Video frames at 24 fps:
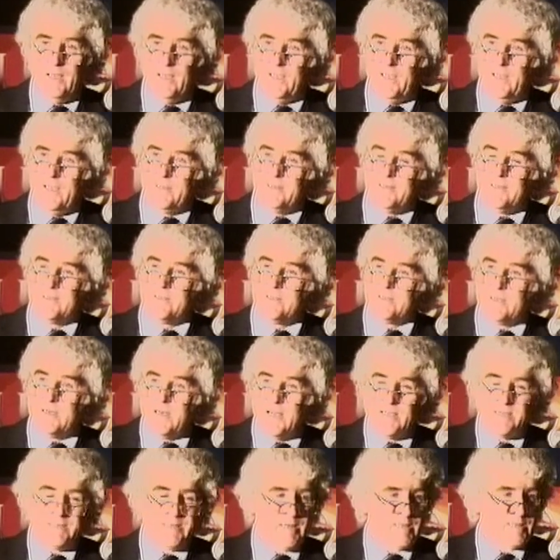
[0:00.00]
and that the
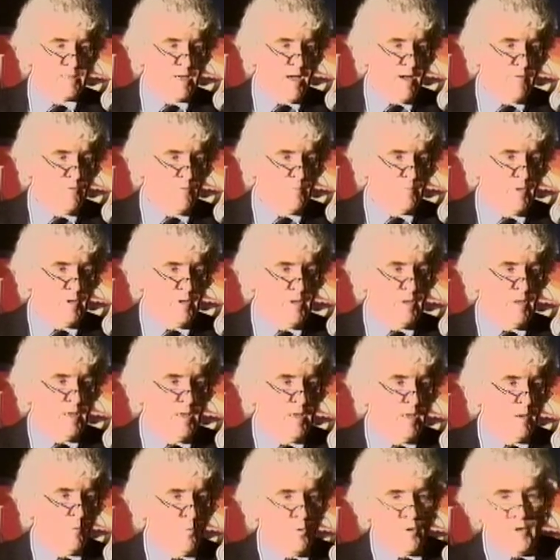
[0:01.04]
United States government,
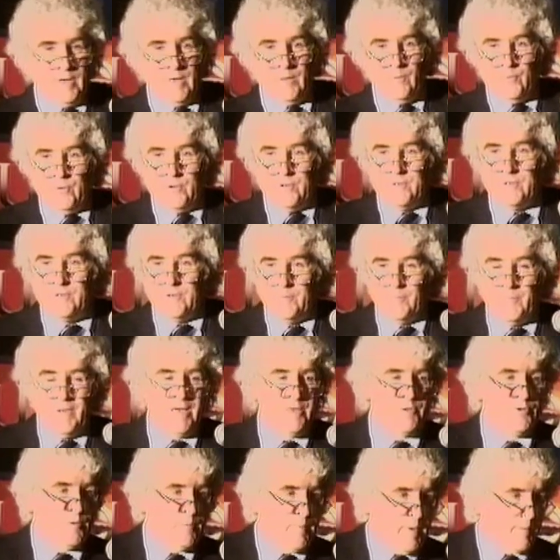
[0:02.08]
working with
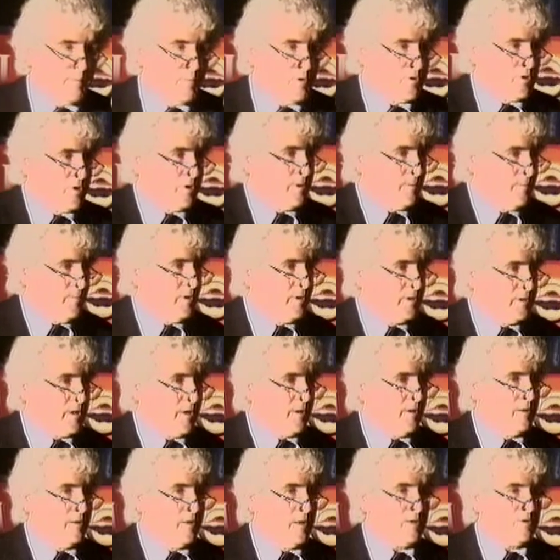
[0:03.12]
major members of the
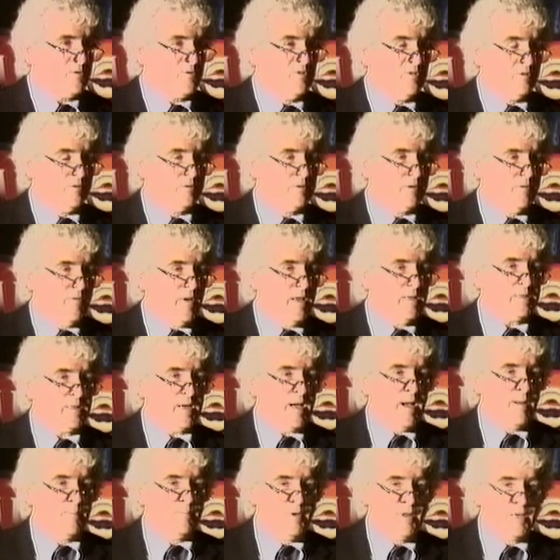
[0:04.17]
military-industrial defense
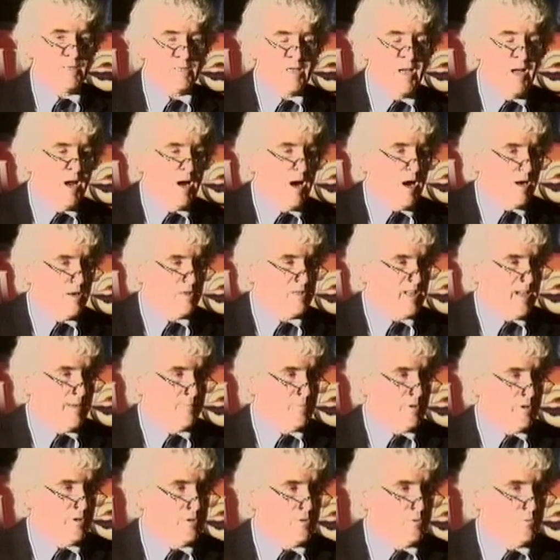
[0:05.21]
complex, are
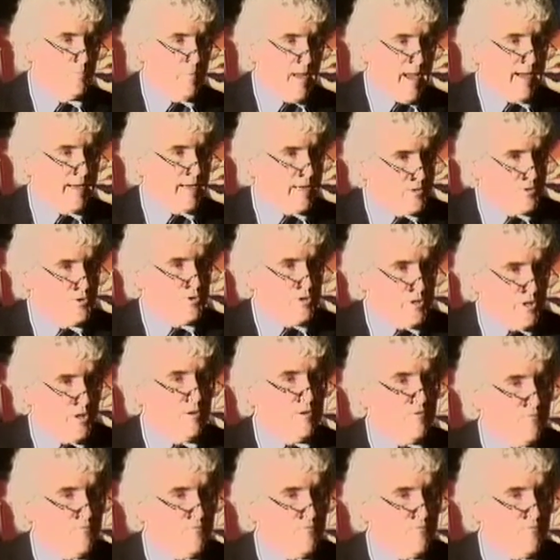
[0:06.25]
attempting to back engineer and